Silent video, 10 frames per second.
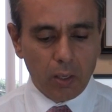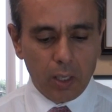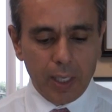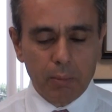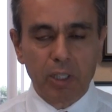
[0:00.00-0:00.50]
a
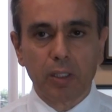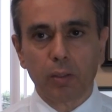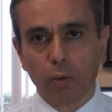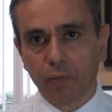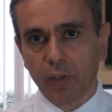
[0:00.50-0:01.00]
limited
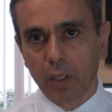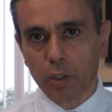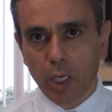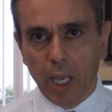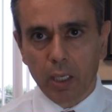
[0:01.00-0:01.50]

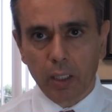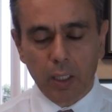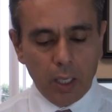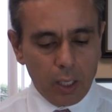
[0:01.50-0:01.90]
confidentiality.